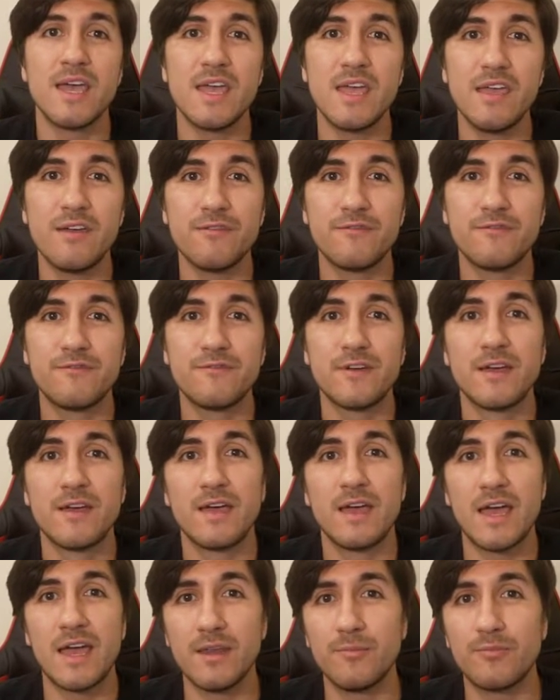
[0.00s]
If
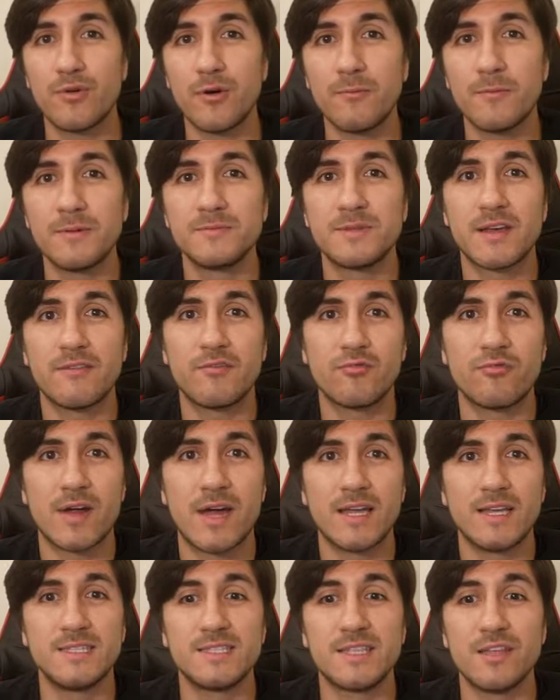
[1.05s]
any problems have
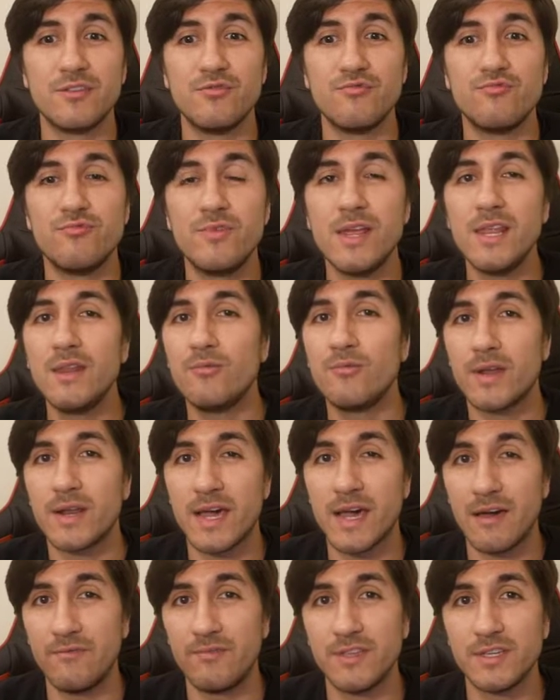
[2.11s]
arisen, then you really want to
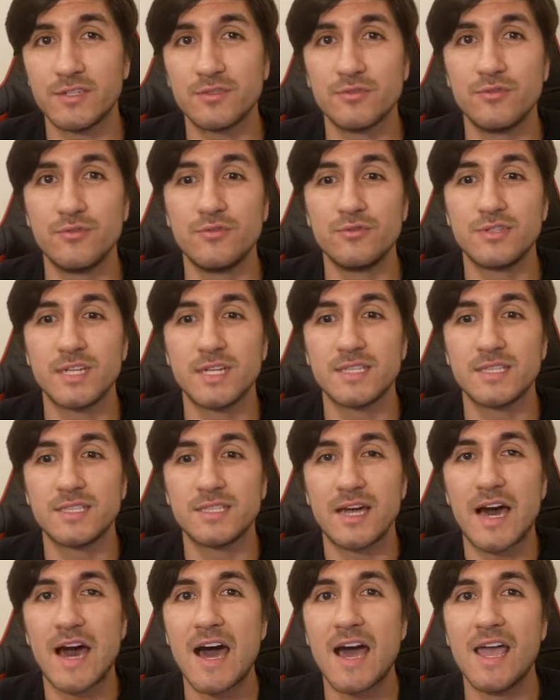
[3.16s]
have this call just
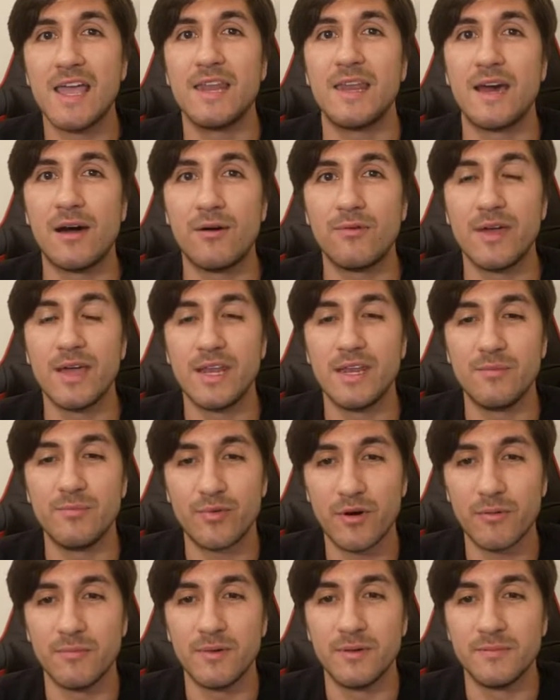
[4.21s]
to iron out any
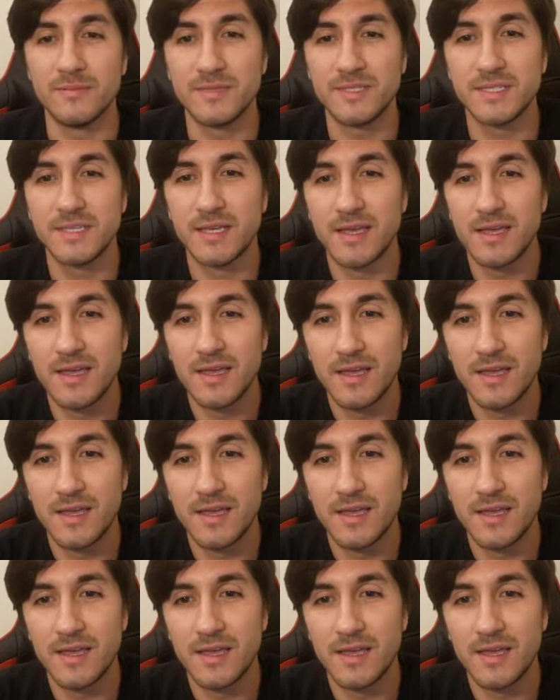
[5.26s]
problems.